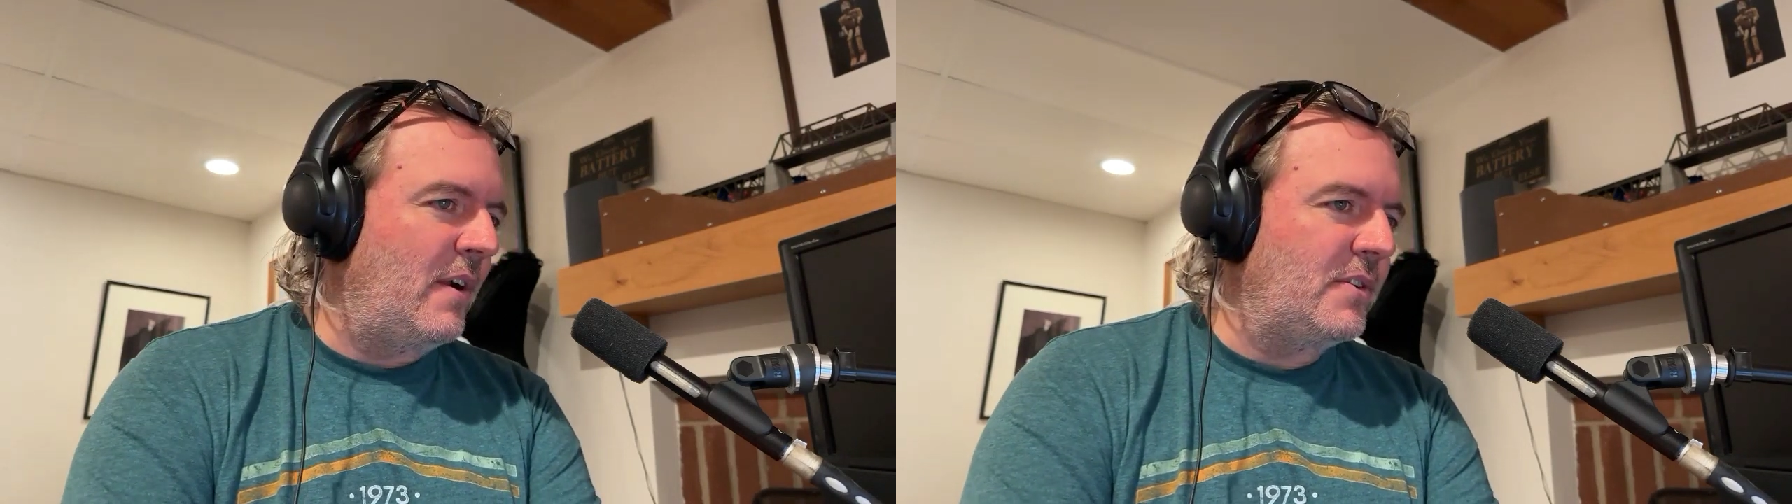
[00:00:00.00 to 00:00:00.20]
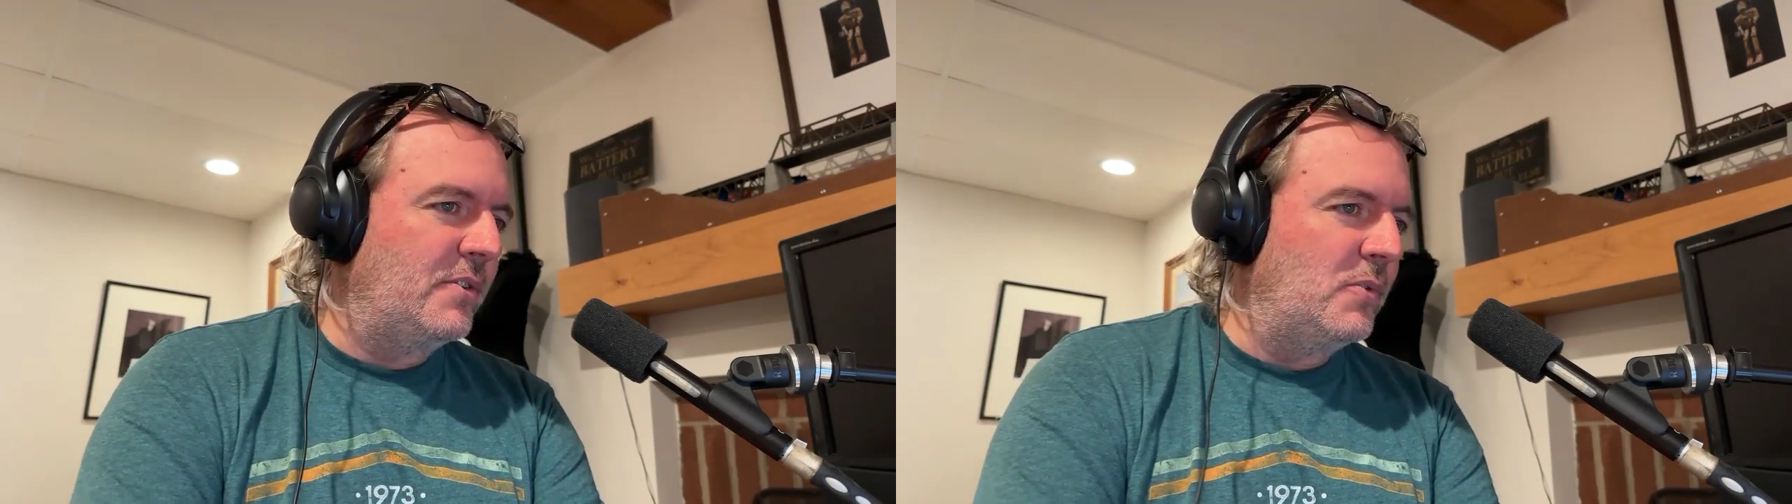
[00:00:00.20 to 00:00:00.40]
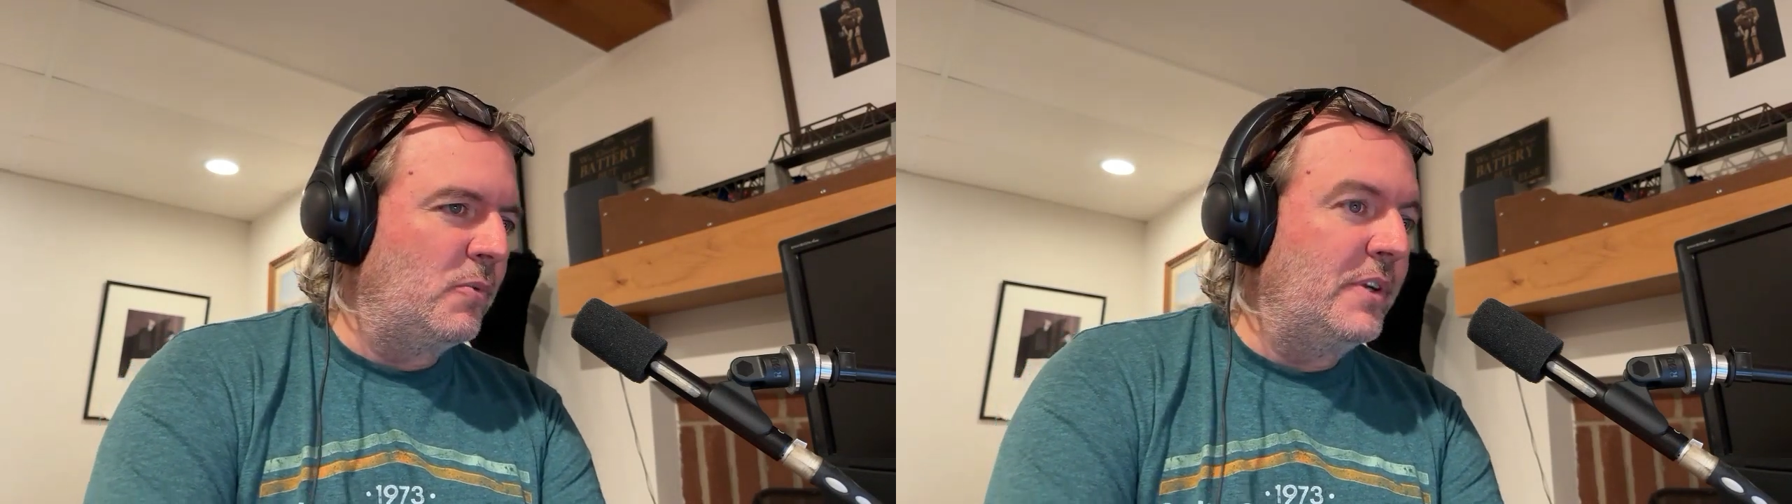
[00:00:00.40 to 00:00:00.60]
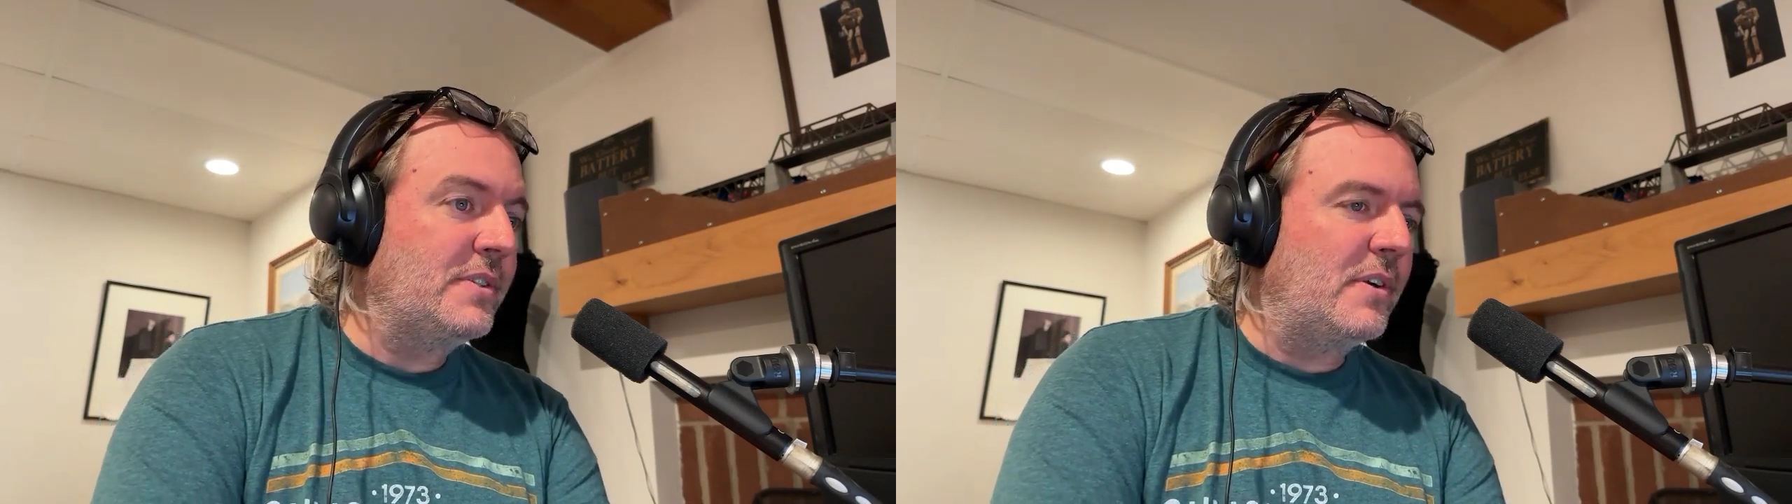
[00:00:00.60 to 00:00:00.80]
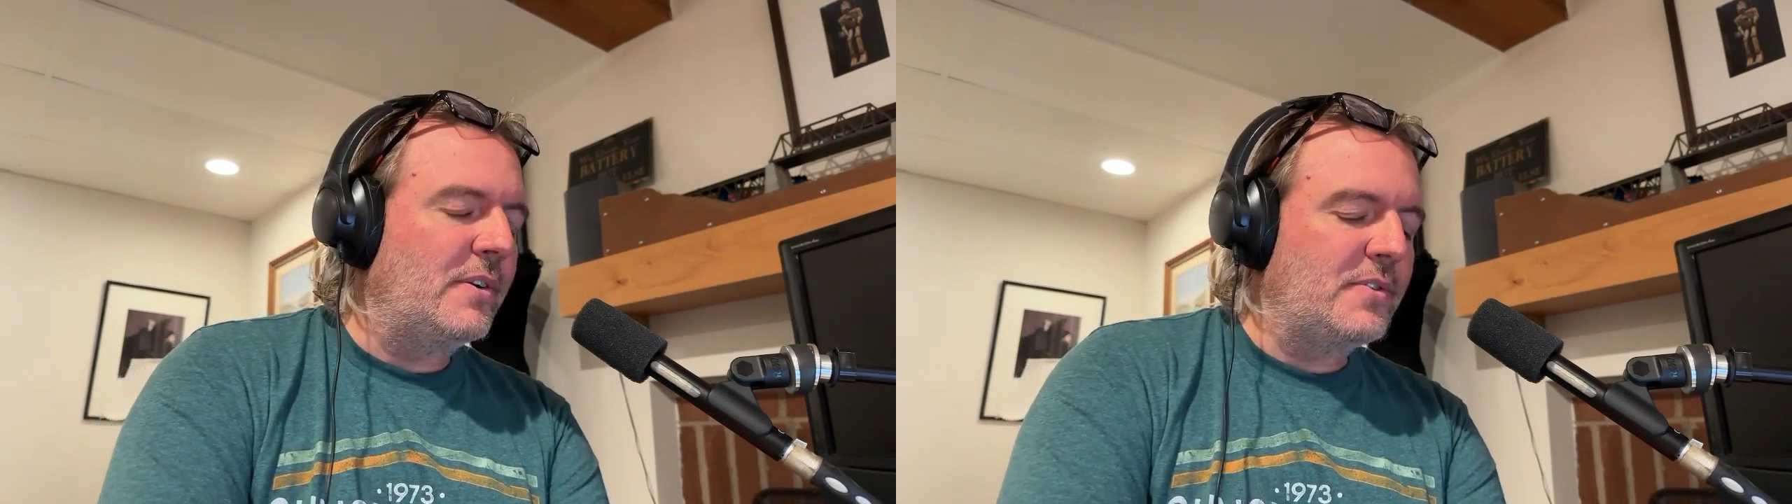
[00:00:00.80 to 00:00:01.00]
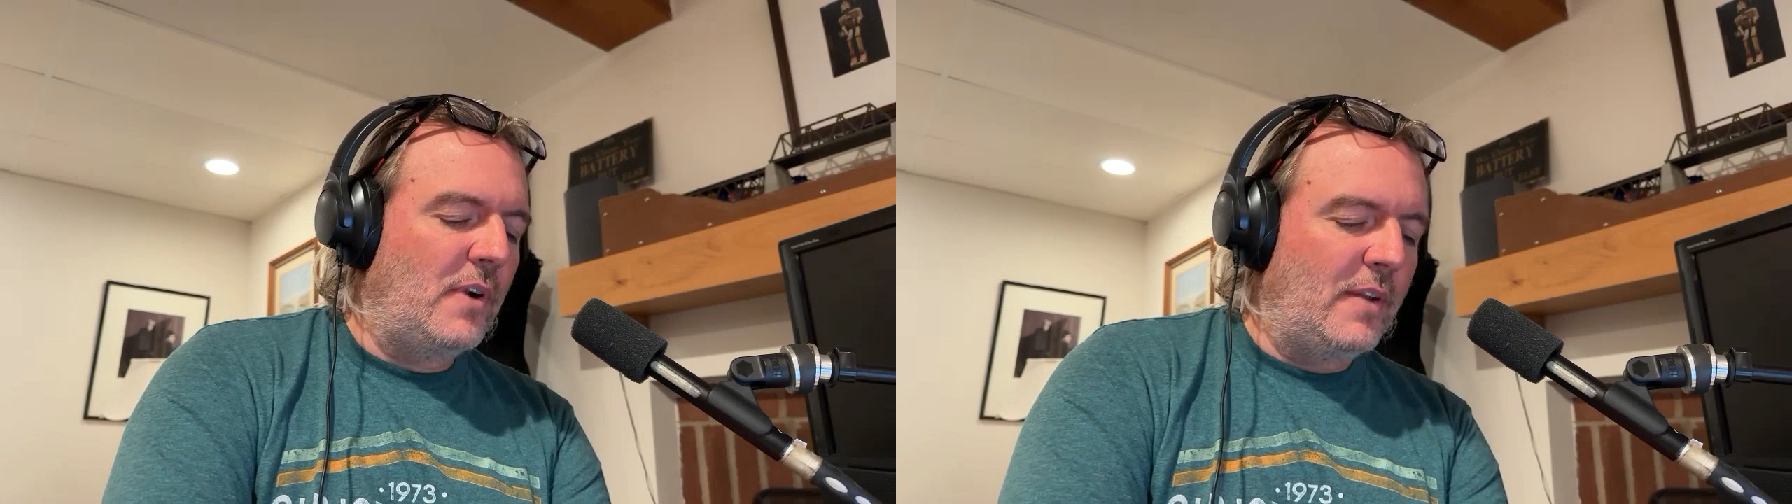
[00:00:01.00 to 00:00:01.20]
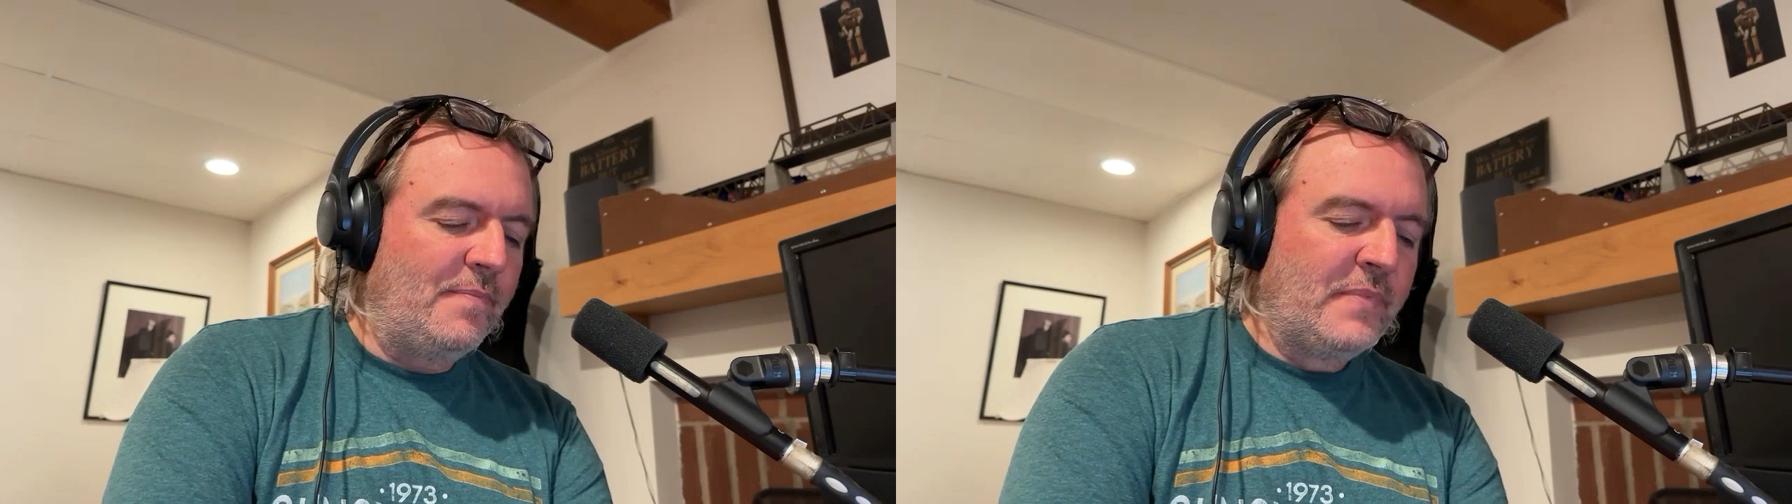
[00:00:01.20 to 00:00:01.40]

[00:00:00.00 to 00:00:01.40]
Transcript: to do research, right?